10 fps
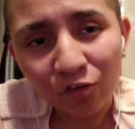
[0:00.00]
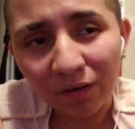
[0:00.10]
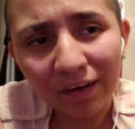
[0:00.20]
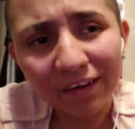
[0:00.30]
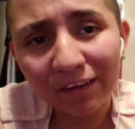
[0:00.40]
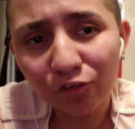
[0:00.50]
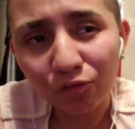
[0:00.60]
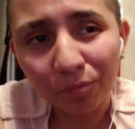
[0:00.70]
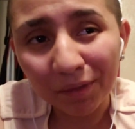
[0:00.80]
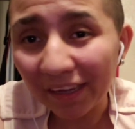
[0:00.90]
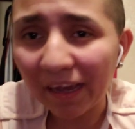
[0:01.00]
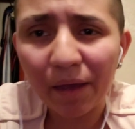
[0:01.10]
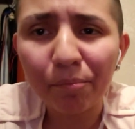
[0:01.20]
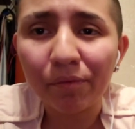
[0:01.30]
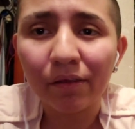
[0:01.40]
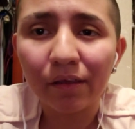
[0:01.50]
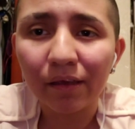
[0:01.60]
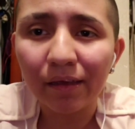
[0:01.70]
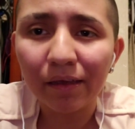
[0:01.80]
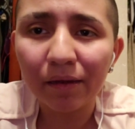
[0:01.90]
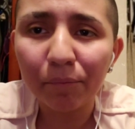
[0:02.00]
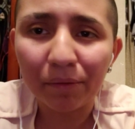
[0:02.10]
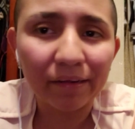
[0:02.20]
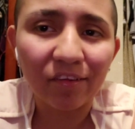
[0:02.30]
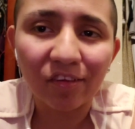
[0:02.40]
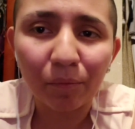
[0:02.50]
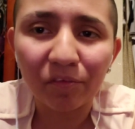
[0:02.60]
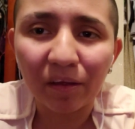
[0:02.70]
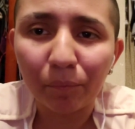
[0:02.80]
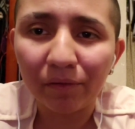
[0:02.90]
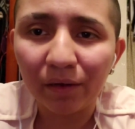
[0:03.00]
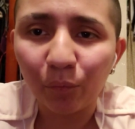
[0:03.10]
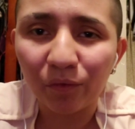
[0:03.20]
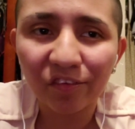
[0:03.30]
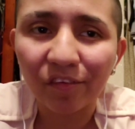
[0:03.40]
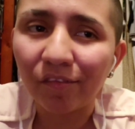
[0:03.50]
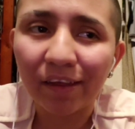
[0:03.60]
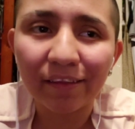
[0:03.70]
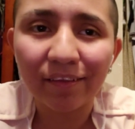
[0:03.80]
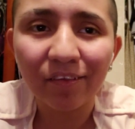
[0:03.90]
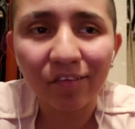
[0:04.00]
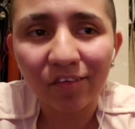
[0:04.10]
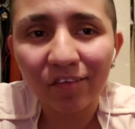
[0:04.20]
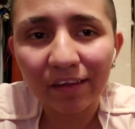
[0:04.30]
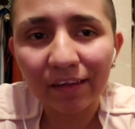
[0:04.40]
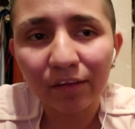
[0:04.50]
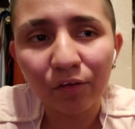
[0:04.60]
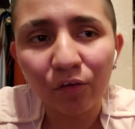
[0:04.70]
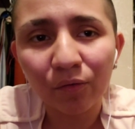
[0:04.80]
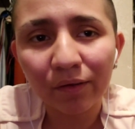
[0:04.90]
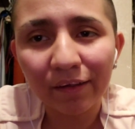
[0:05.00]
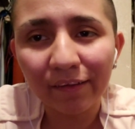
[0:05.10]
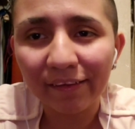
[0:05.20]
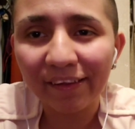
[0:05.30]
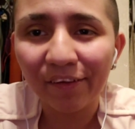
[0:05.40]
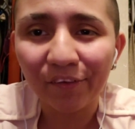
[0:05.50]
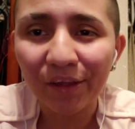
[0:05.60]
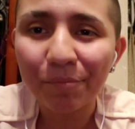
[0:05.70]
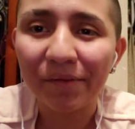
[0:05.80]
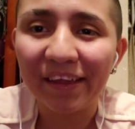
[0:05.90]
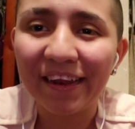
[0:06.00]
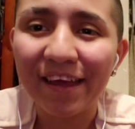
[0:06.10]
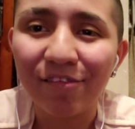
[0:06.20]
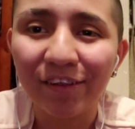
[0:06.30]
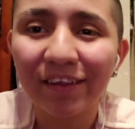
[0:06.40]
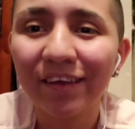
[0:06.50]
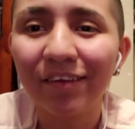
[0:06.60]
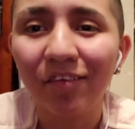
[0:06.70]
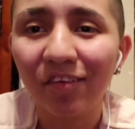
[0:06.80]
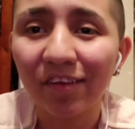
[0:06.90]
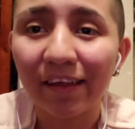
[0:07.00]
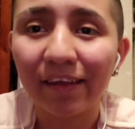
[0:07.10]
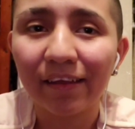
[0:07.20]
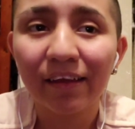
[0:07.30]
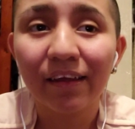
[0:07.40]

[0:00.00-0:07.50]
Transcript: trying to be happy and but at the same time dealing with stuff like this. It's like, you know, and then on top of that, having kids is like,